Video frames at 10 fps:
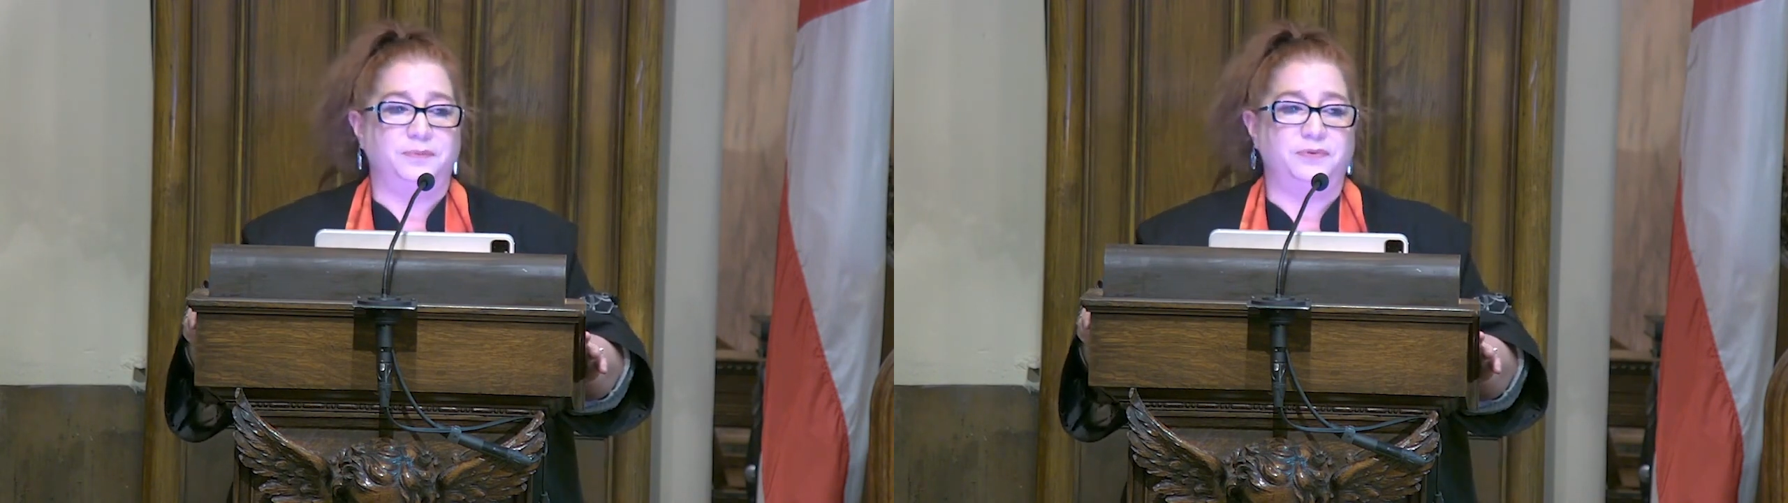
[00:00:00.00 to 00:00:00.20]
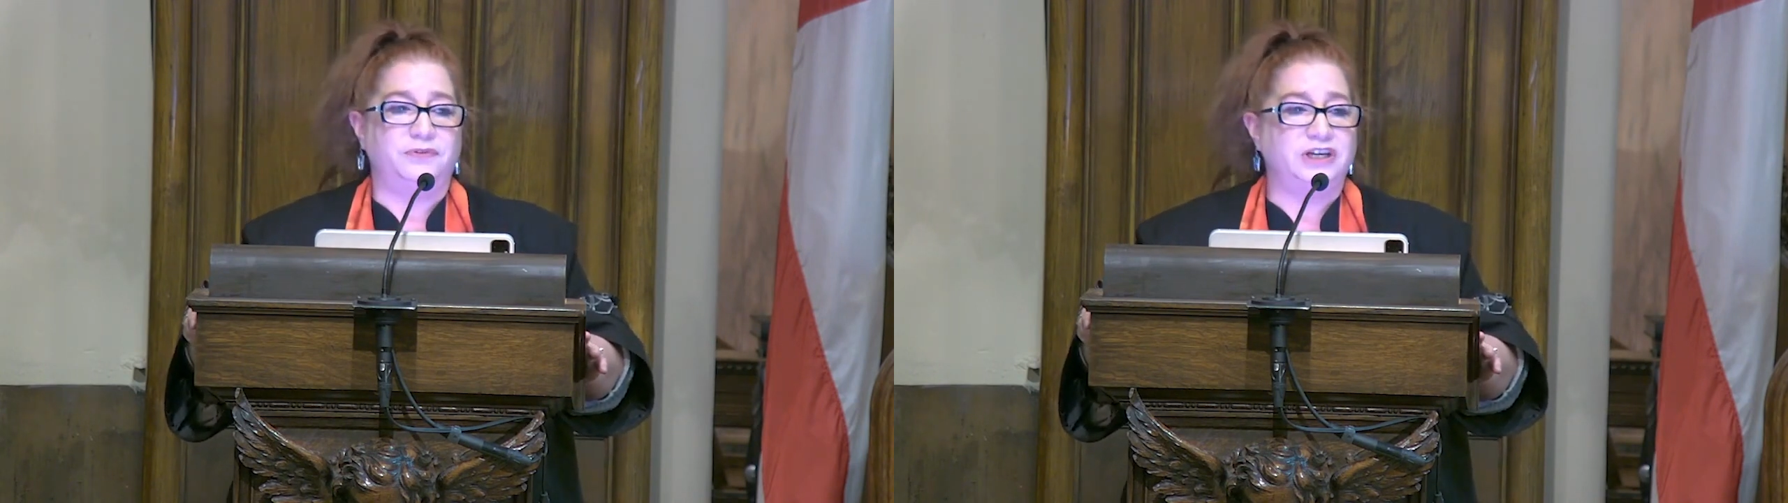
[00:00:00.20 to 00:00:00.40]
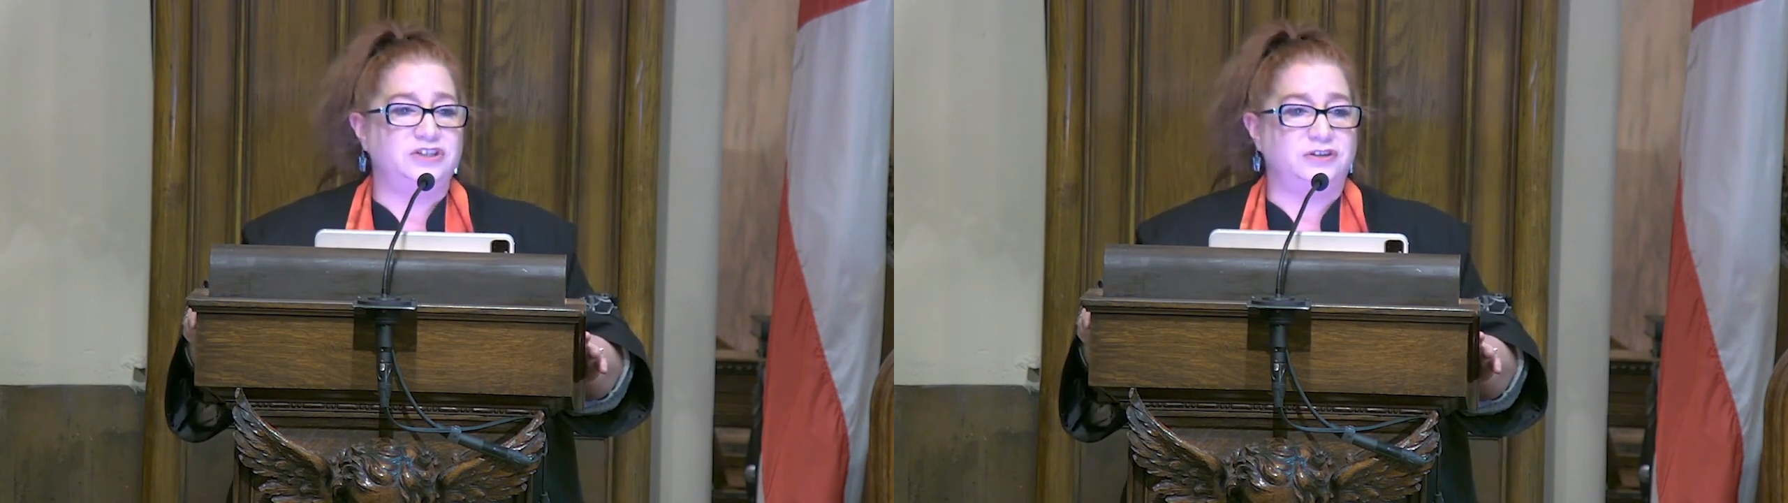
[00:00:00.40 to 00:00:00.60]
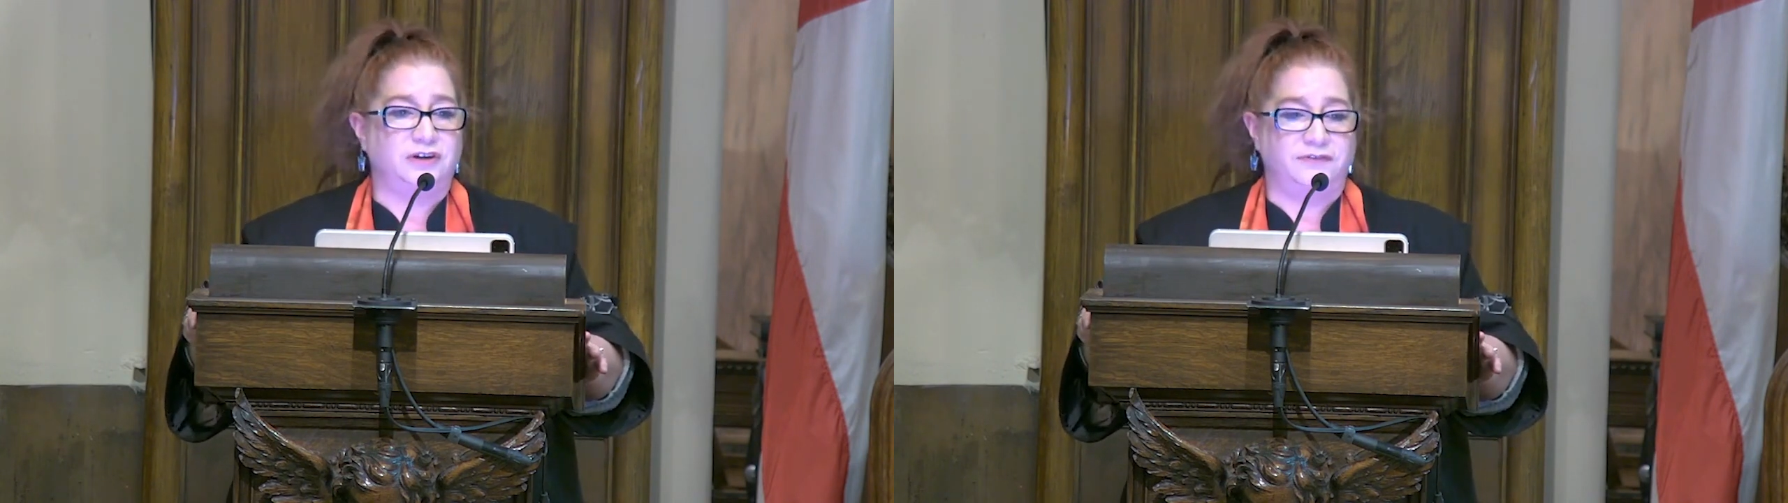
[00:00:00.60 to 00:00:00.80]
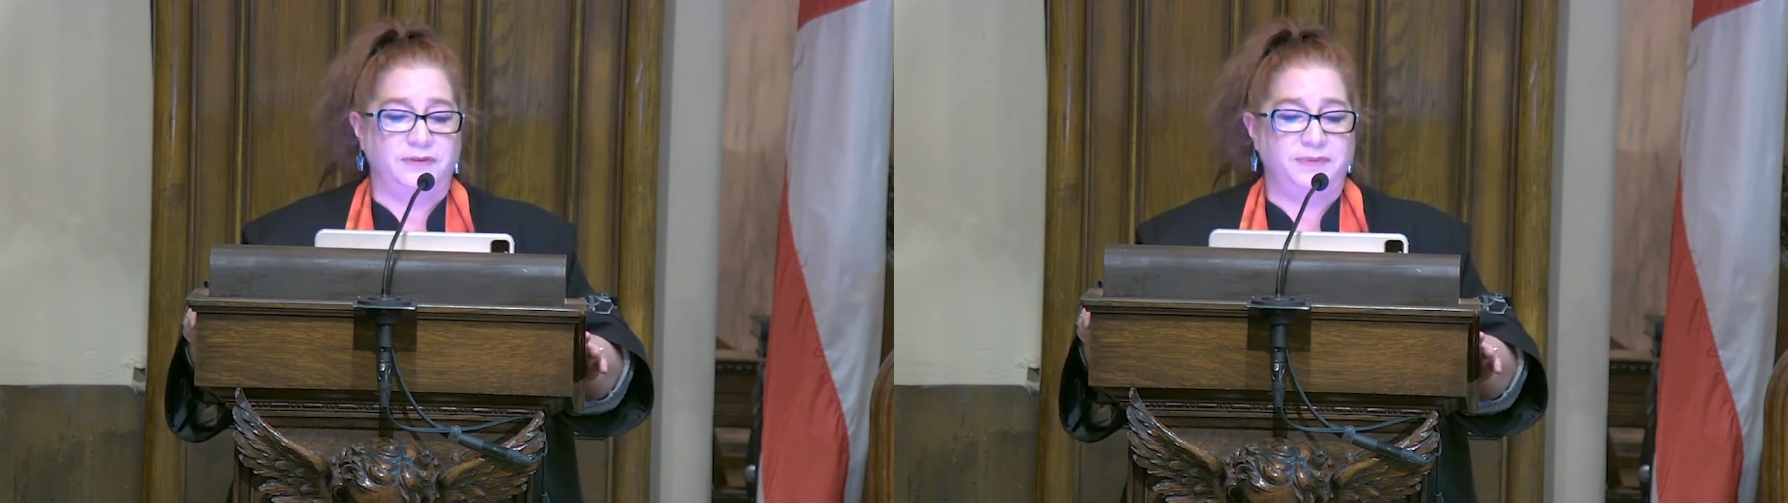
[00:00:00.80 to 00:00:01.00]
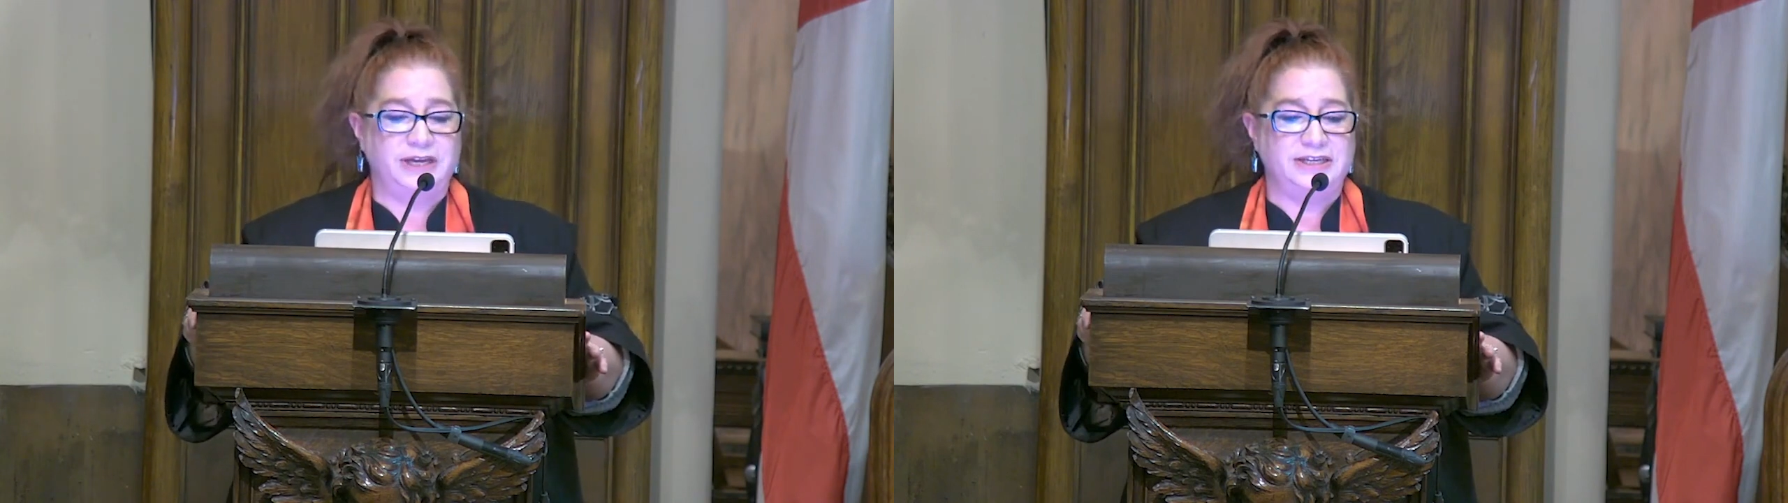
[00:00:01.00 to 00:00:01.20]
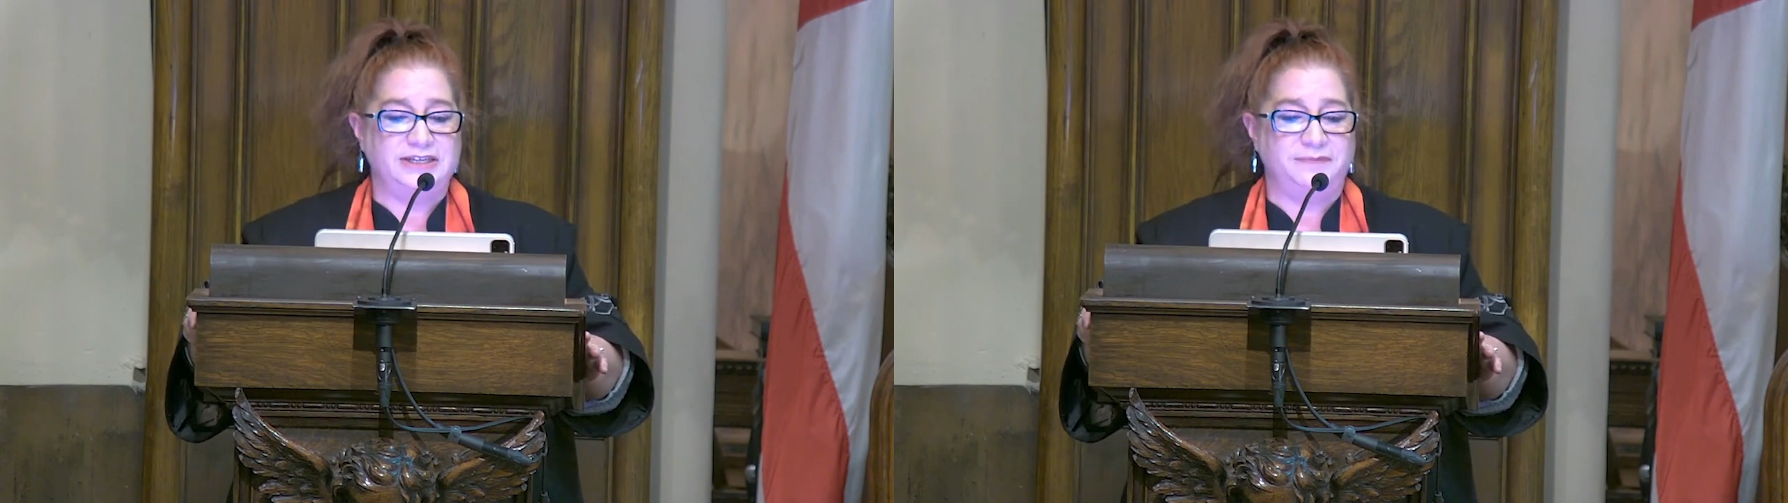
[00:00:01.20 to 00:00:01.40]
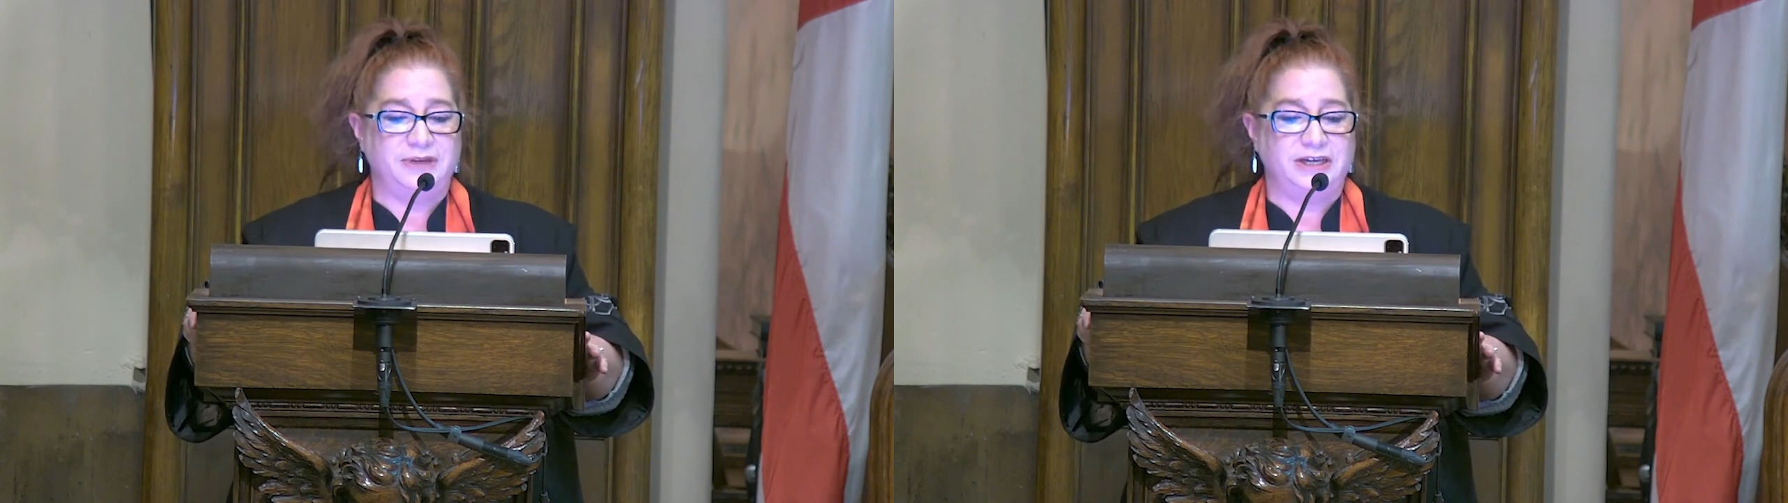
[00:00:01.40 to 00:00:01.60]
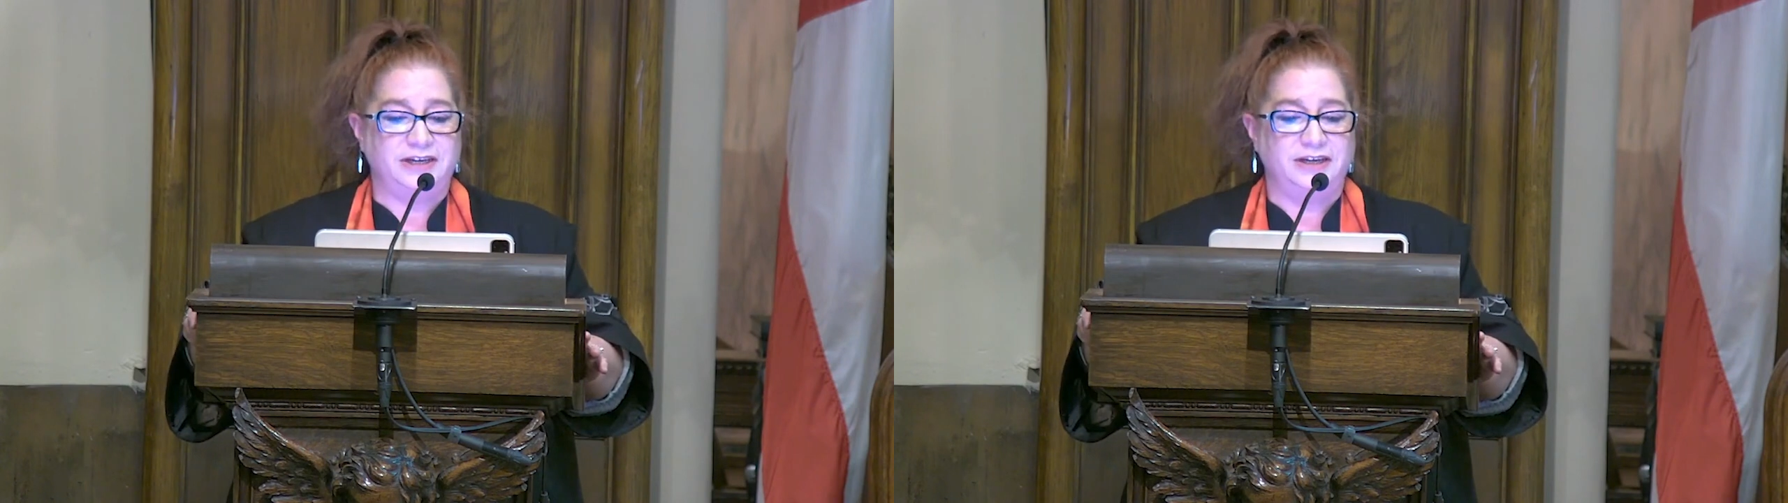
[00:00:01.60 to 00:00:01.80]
pressure of the pandemic,